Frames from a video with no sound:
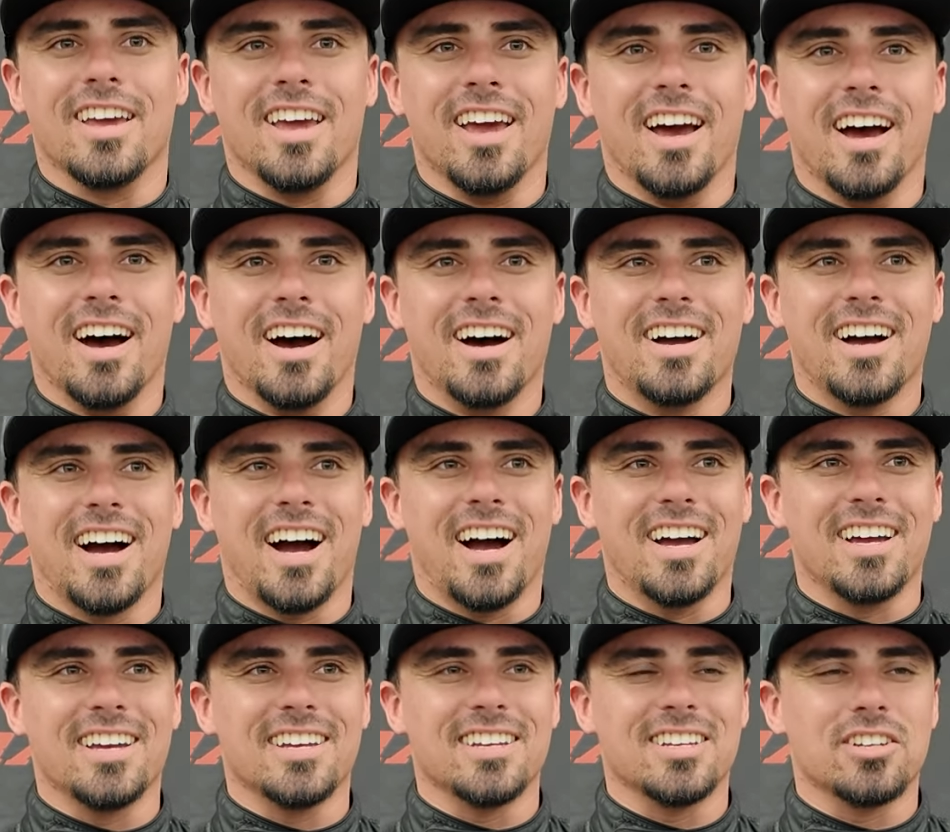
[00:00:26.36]

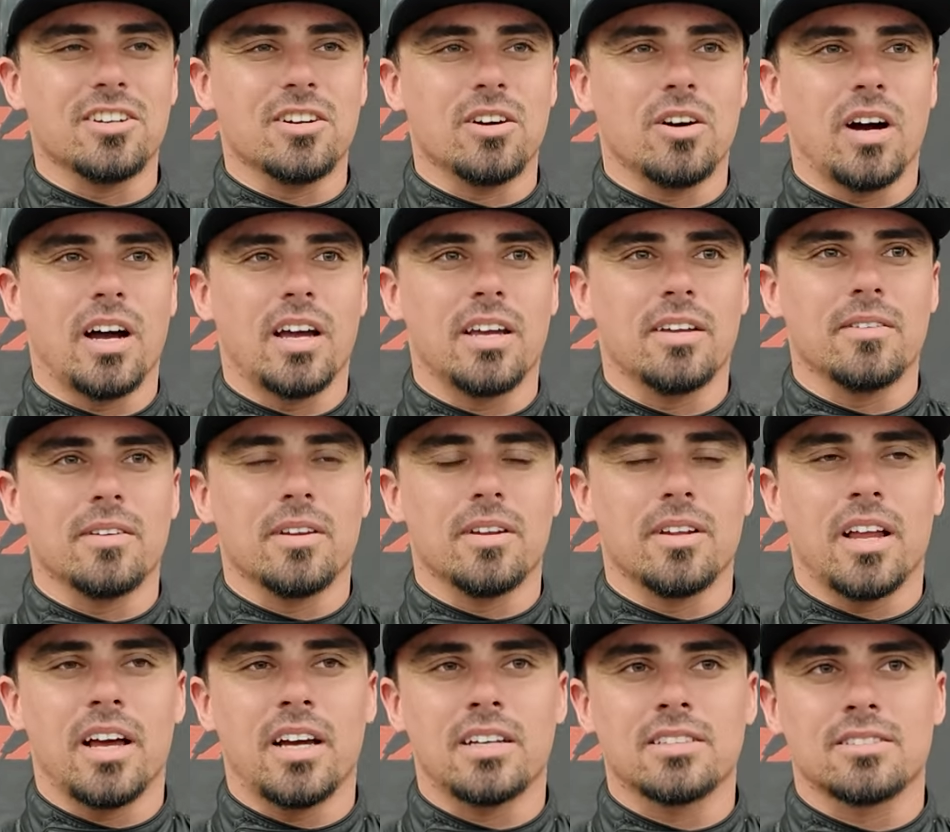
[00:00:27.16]
Yeah,
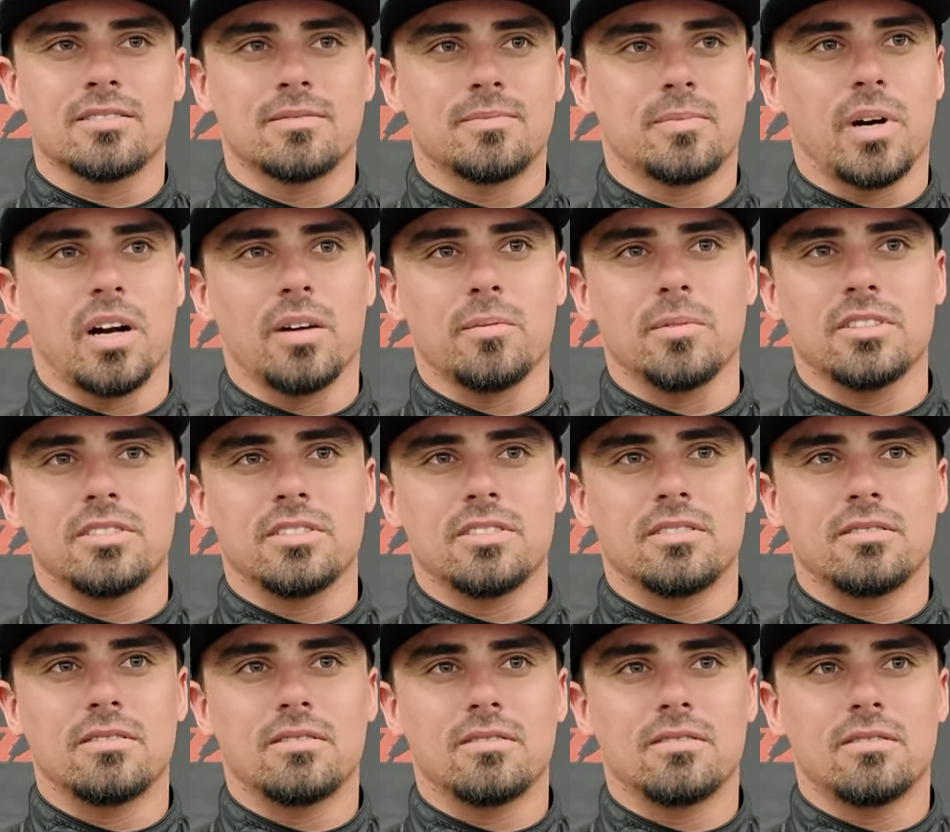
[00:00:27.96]
the last
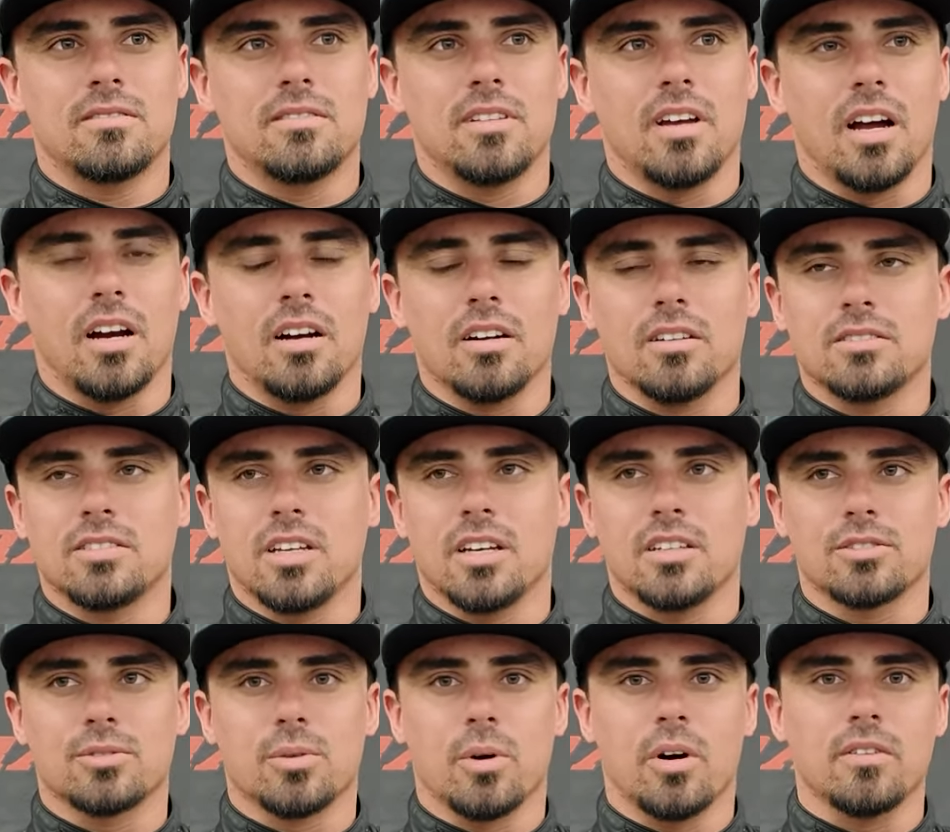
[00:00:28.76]

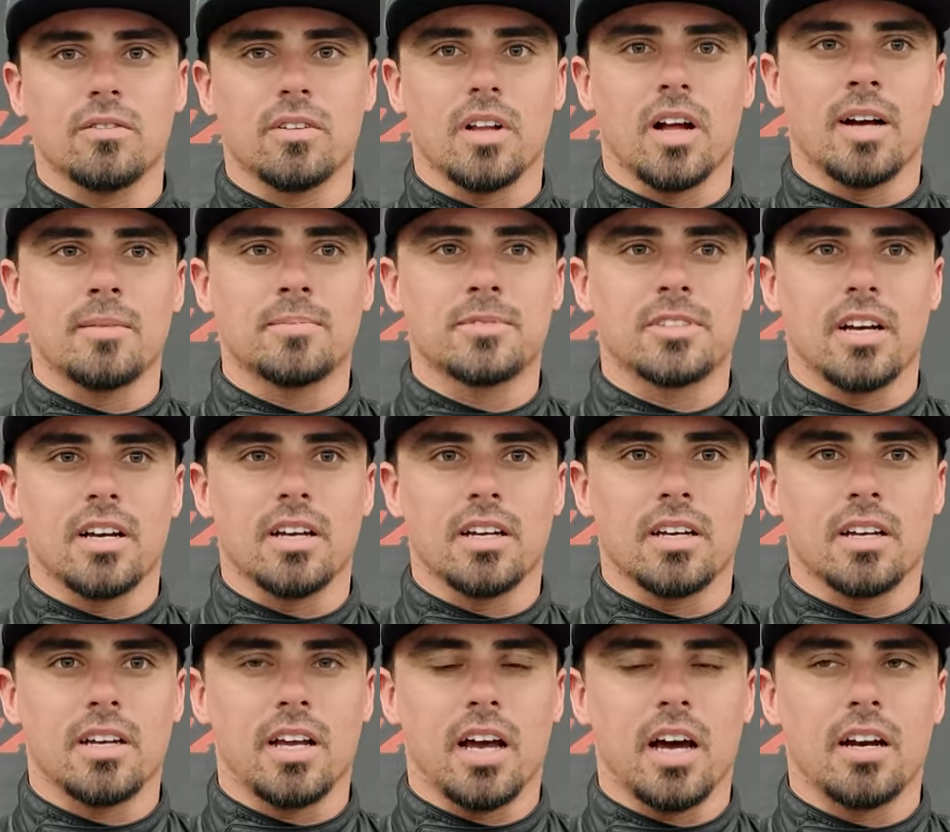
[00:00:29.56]
10, 12 laps,
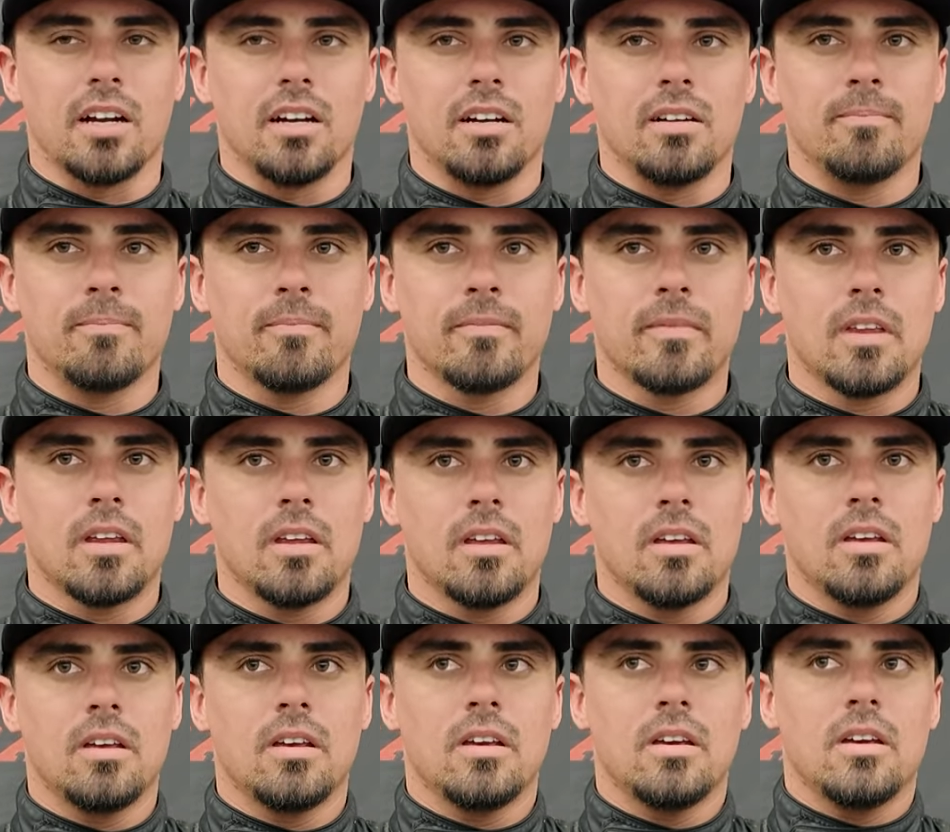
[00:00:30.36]
I could kind
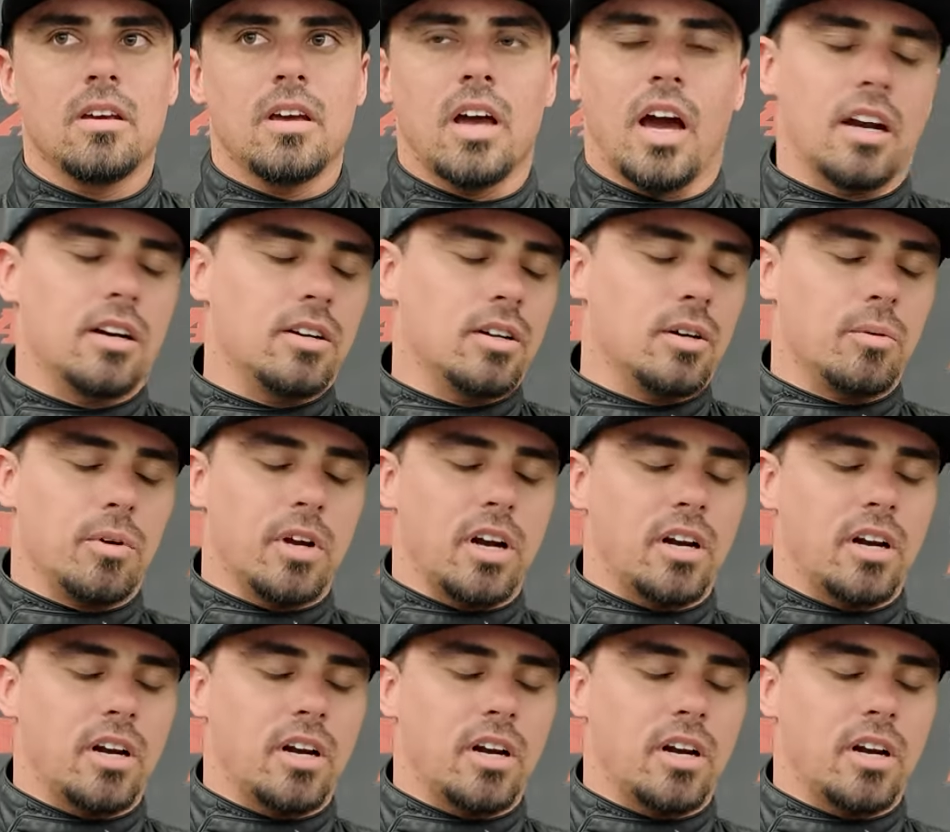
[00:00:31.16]
of,